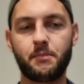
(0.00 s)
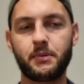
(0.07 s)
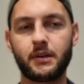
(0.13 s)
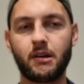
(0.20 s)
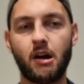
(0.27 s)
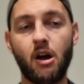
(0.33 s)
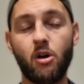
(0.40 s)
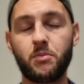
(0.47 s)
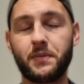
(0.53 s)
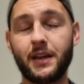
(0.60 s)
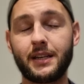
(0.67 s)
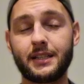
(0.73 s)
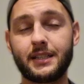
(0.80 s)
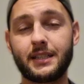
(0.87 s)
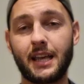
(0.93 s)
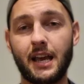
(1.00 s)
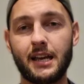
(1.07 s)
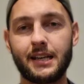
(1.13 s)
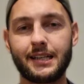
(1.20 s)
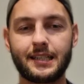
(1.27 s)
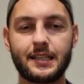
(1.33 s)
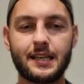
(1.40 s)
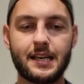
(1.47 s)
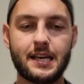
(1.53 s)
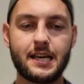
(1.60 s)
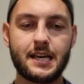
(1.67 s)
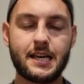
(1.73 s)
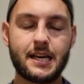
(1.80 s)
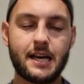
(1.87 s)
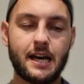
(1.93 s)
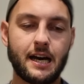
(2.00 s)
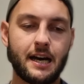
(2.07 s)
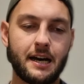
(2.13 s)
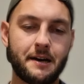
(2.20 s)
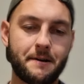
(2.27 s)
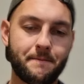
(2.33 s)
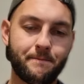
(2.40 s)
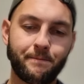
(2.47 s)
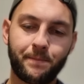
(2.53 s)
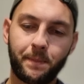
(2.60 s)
and I hope that is the case. I